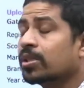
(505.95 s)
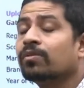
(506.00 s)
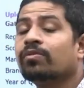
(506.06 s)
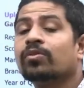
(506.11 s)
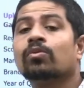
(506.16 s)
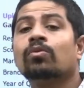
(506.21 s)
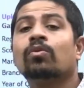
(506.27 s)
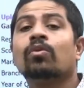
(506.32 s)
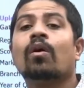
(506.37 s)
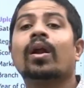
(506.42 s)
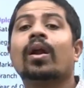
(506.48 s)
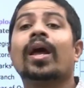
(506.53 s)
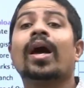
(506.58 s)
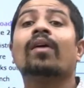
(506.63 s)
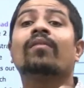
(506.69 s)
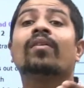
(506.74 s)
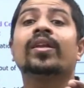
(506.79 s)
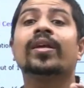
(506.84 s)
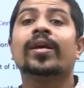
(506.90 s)
If you do not
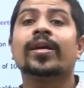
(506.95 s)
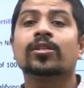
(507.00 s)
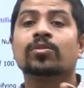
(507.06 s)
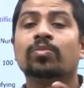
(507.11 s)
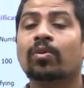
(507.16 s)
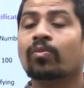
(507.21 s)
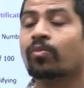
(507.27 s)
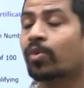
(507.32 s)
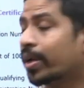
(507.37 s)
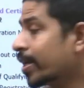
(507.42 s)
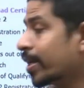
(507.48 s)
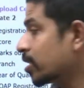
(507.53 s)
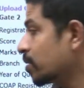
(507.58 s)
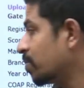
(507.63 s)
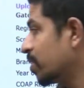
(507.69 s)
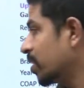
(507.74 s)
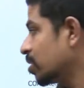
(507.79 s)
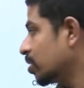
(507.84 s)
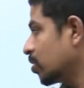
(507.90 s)
have any work
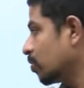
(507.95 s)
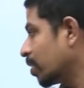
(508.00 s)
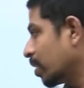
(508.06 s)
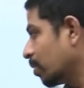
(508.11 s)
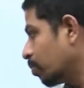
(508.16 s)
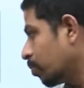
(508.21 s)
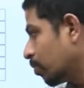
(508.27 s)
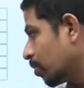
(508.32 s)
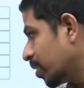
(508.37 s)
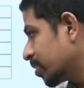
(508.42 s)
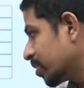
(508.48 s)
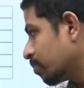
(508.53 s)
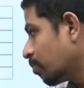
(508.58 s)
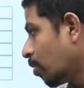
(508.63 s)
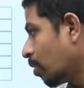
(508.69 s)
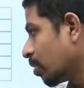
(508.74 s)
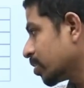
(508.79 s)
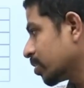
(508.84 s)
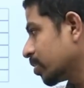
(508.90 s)
experience, you can put this
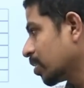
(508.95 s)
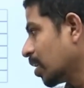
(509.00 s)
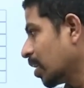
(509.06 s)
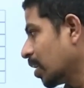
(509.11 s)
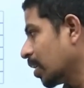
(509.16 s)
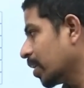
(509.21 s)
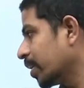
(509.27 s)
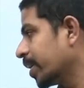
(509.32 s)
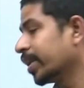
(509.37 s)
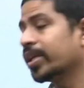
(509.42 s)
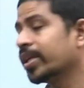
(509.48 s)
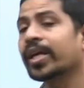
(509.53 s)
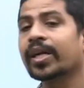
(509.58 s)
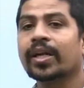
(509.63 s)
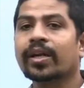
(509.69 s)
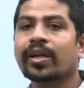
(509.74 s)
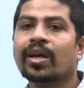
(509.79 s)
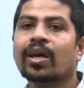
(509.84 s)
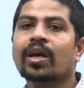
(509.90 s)
box take
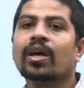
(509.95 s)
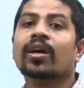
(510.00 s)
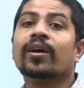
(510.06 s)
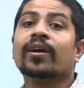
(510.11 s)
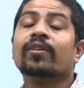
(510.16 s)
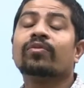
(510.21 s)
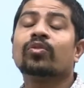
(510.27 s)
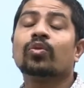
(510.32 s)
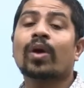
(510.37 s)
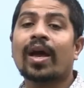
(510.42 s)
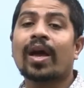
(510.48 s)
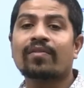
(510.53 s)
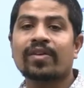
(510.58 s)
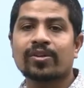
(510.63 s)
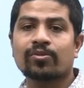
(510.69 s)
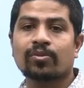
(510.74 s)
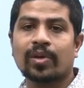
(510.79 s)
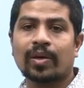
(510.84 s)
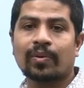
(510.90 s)
it if you have
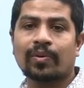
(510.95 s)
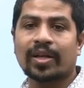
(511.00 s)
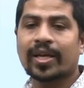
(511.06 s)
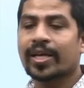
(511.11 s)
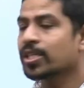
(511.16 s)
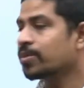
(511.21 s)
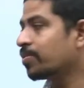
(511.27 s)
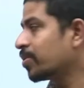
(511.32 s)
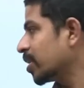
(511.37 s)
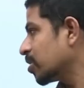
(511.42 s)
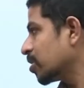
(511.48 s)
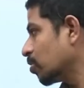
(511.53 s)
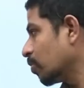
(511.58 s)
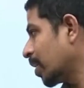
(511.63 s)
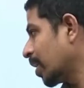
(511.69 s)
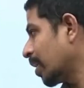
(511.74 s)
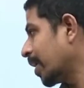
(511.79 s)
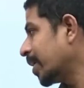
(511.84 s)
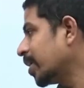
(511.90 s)
a work experience you
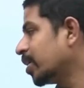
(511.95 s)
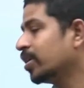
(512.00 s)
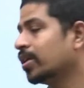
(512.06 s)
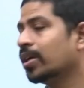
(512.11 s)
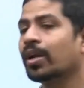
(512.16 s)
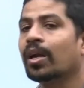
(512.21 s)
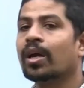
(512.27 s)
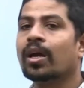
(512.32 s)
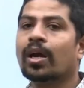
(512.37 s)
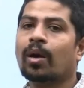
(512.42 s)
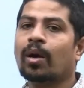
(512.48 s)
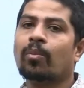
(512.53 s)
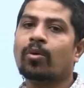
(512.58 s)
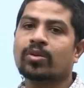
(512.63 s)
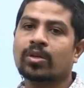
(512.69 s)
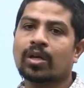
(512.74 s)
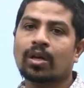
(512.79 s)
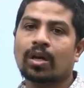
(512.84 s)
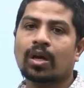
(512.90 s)
can write here
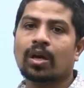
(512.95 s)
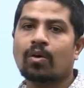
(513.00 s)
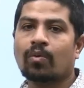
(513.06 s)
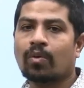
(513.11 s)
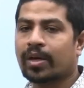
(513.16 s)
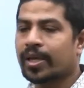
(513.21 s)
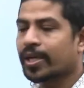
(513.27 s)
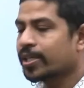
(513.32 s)
about your work